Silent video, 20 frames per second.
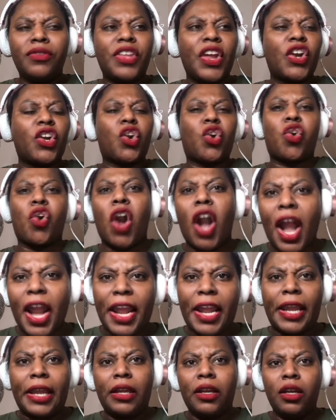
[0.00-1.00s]
They're
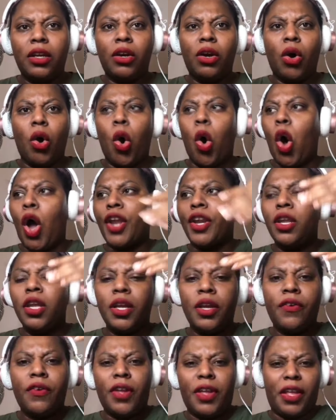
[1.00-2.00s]
crying on
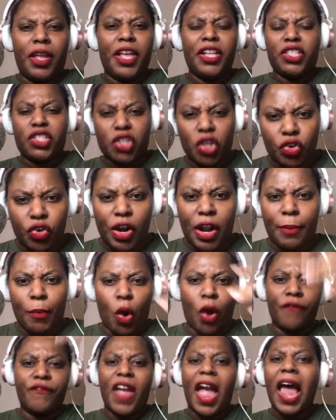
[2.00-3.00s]

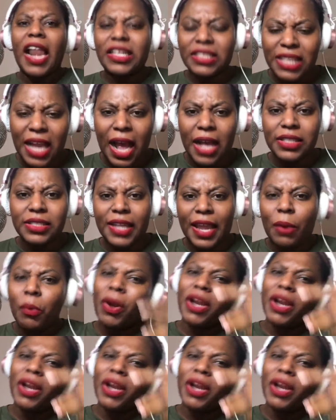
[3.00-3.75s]
Instagram on Valentine's Day.